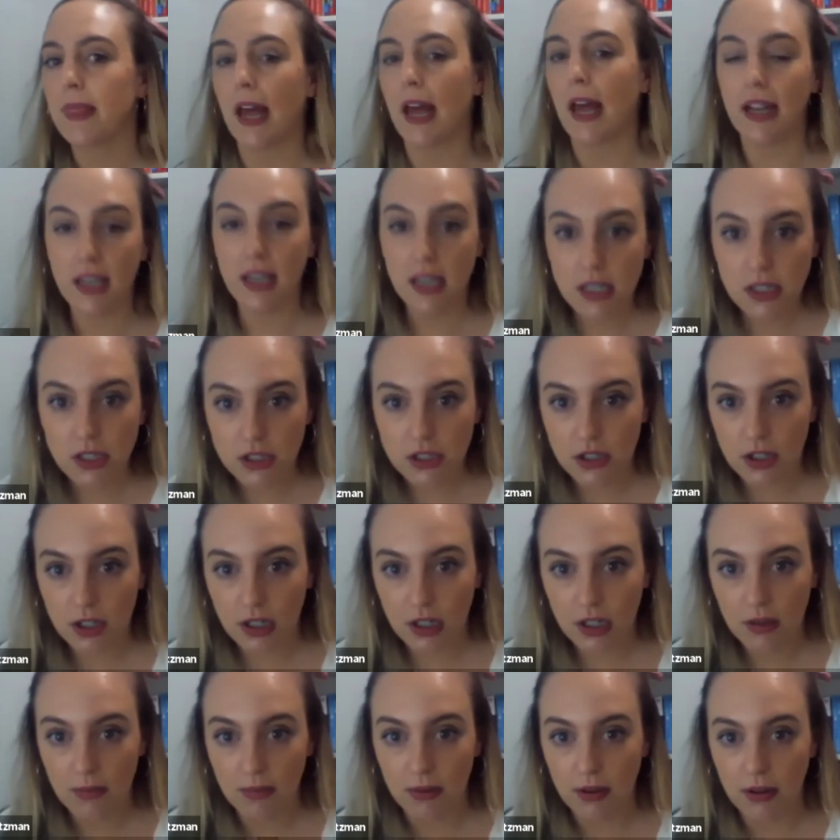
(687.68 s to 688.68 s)
that is
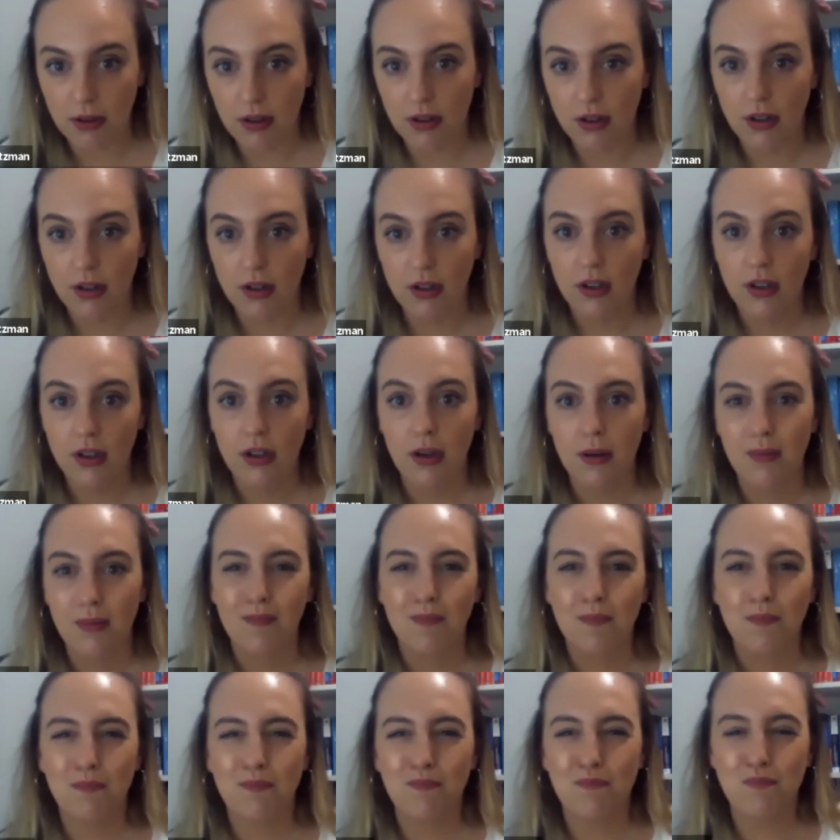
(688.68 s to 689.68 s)
durable,
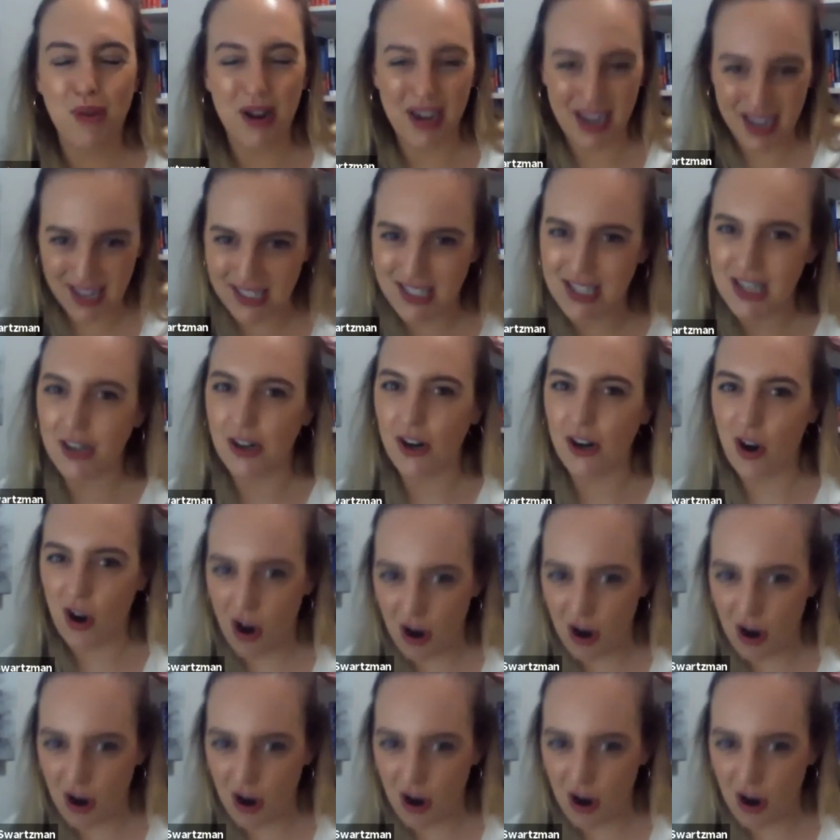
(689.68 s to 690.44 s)
but isn't